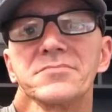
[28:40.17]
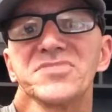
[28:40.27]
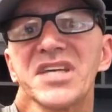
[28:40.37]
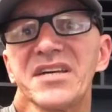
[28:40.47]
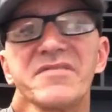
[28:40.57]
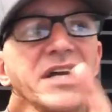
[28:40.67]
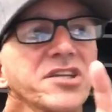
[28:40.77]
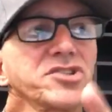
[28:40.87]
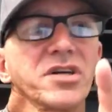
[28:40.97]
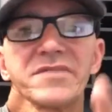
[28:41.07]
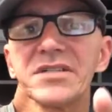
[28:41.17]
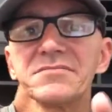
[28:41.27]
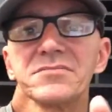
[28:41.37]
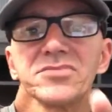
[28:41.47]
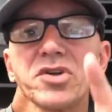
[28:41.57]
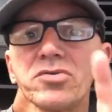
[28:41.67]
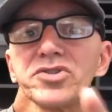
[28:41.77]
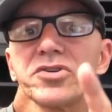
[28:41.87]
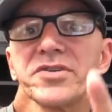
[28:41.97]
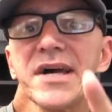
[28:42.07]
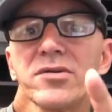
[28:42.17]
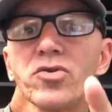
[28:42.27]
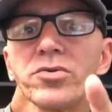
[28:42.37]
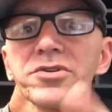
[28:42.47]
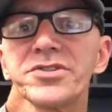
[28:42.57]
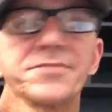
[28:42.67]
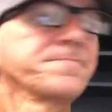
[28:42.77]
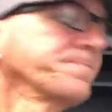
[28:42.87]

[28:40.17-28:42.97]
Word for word: Take advantage of it. Don't turn down orders.